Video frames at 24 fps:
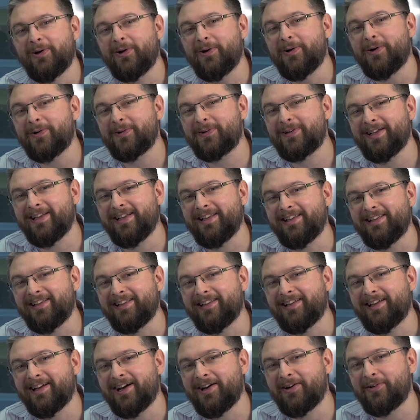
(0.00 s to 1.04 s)
Okay,
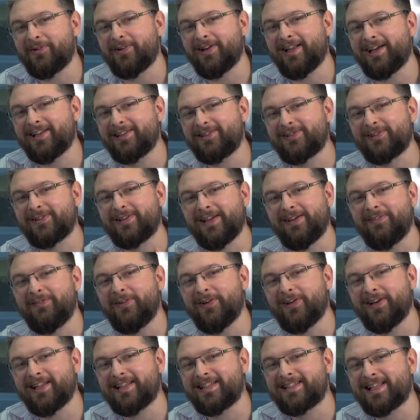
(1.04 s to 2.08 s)
I would like to give
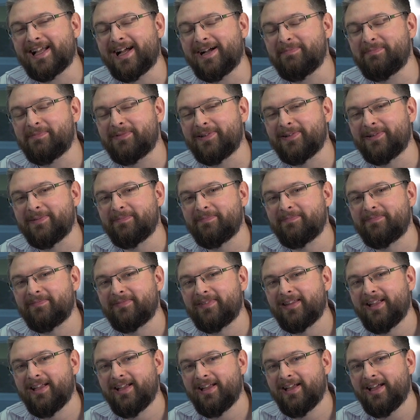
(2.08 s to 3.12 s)
you an example.
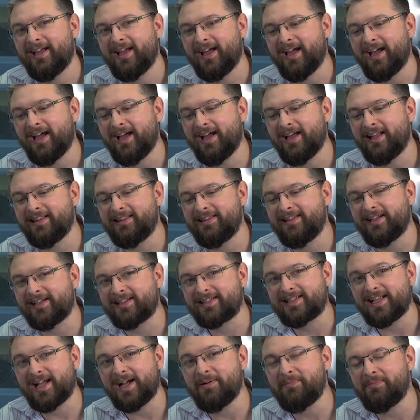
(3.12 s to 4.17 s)
And the
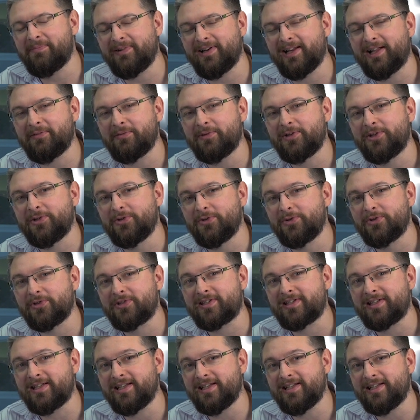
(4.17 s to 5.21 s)
example I will
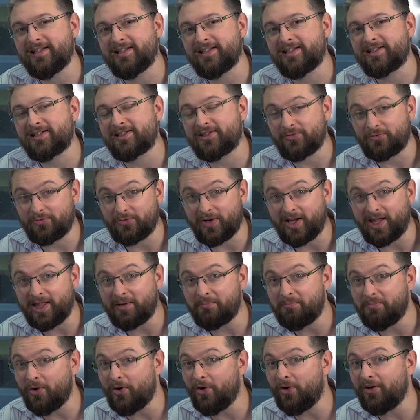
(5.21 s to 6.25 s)
use is
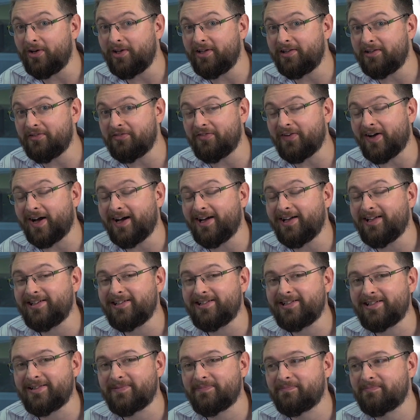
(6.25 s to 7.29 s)
rather poorly
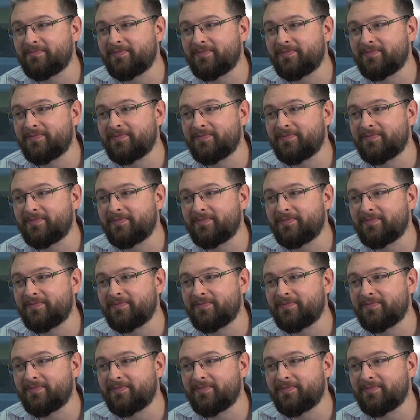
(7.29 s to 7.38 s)
defined.